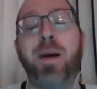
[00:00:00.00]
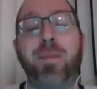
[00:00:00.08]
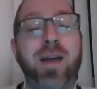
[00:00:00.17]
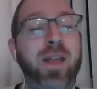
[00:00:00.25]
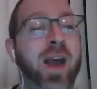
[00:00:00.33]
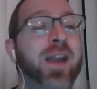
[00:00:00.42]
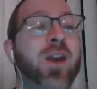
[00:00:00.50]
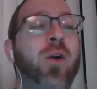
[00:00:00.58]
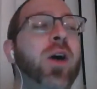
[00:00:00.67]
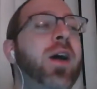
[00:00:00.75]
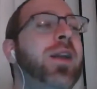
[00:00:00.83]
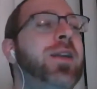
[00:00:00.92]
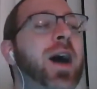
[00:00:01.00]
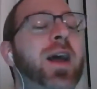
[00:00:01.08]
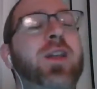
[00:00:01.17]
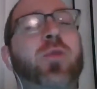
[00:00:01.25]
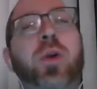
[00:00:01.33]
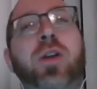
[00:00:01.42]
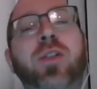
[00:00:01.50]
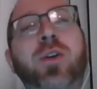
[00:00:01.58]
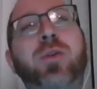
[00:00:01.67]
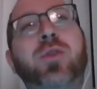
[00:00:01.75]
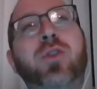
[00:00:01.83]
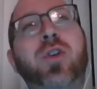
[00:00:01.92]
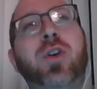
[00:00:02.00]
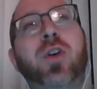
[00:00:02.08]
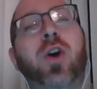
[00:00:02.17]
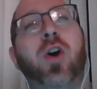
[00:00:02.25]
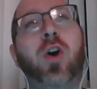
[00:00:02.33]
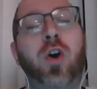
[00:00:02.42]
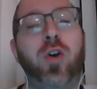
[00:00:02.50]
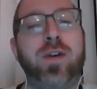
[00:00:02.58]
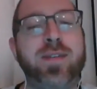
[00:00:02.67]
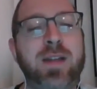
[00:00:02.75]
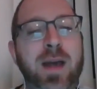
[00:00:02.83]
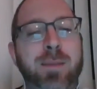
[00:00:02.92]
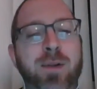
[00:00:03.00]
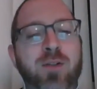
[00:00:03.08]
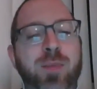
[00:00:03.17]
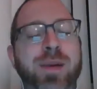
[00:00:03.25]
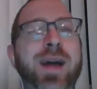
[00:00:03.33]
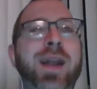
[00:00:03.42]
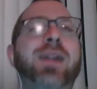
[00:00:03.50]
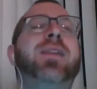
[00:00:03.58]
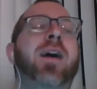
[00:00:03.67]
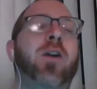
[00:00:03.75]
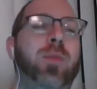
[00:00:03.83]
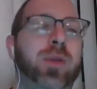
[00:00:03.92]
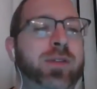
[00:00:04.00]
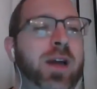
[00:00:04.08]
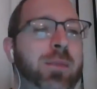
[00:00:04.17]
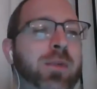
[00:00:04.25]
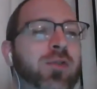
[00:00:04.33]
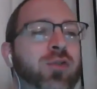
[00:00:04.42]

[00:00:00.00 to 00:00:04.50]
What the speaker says: but I know is one of those early stoppage, but not a terrible stoppage.